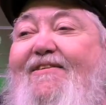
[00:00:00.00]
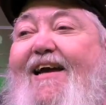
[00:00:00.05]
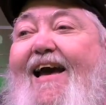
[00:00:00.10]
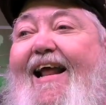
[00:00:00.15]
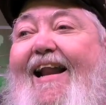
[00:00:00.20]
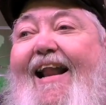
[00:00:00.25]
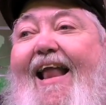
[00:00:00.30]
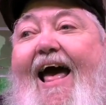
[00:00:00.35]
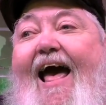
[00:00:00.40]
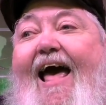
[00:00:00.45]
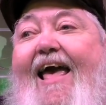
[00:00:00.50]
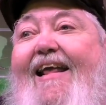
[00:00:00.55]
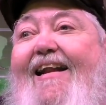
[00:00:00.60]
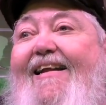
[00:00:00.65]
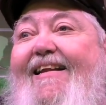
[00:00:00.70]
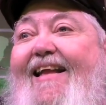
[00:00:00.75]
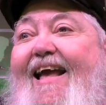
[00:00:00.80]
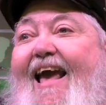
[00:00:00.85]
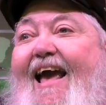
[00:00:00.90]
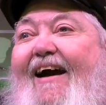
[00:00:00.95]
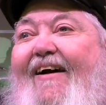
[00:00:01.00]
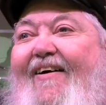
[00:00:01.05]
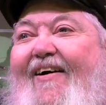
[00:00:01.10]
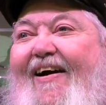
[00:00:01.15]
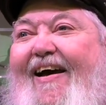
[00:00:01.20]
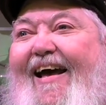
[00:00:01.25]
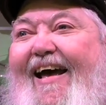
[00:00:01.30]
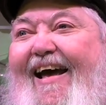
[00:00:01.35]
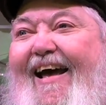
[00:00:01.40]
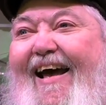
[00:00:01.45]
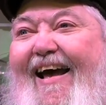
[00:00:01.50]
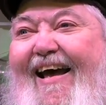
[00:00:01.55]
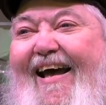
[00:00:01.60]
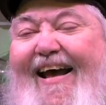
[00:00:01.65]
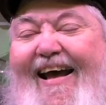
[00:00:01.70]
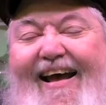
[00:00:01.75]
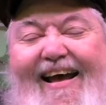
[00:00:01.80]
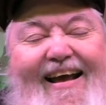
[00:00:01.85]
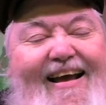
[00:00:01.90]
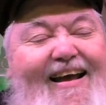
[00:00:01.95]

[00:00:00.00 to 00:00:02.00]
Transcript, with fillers: You got to lie in it now.